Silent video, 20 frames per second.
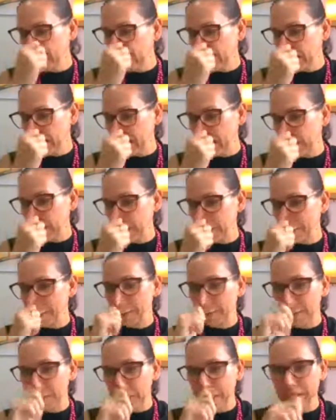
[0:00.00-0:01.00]
it
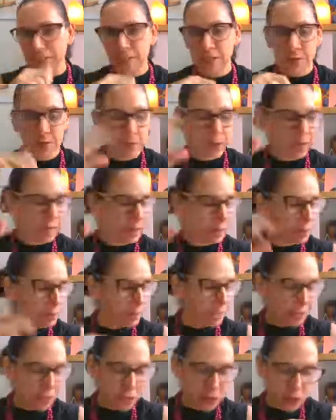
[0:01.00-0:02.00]
really inspired
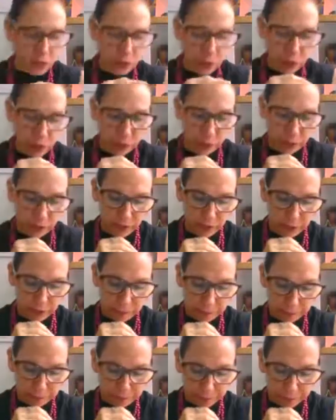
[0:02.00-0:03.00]
me. So
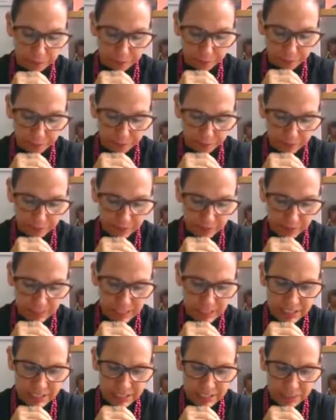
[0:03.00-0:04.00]

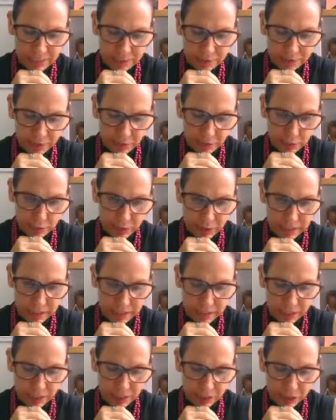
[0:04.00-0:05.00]
that's kind of
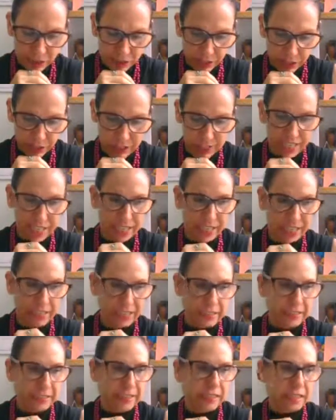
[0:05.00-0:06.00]
where I thought, okay,
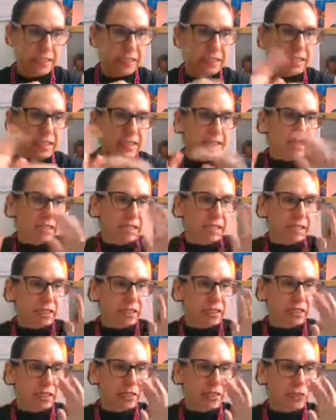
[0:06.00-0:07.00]

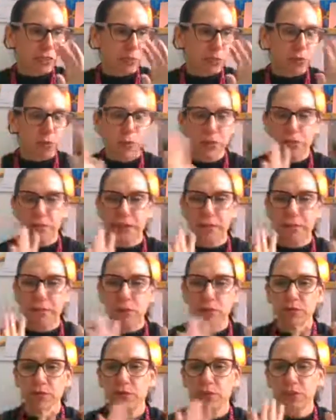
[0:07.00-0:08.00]
book 3 and
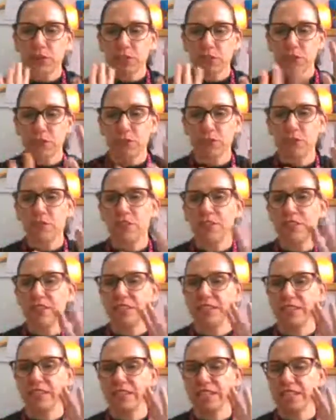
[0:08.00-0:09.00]
book 4 are sorted.
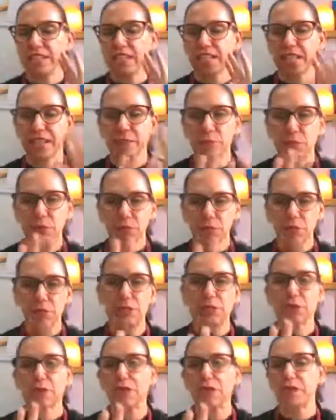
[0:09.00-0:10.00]
There's nothing more to
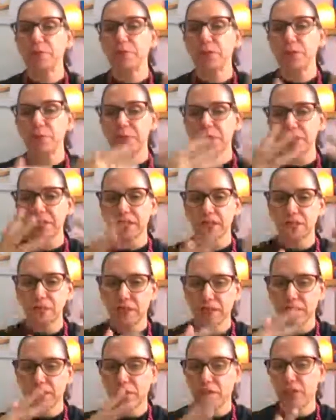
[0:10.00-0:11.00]
do at the moment. They
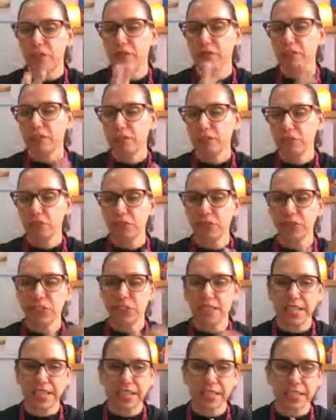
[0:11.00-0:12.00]
will evolve and you'll just
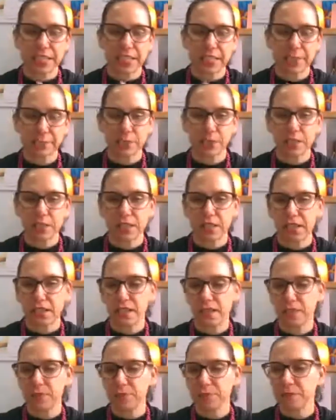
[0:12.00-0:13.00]
take the steps as it
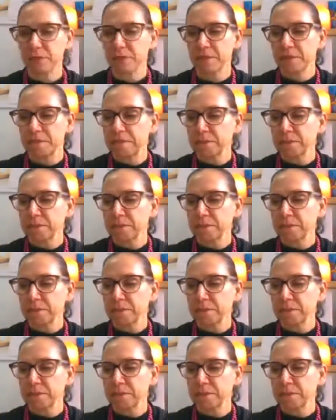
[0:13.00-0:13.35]
comes.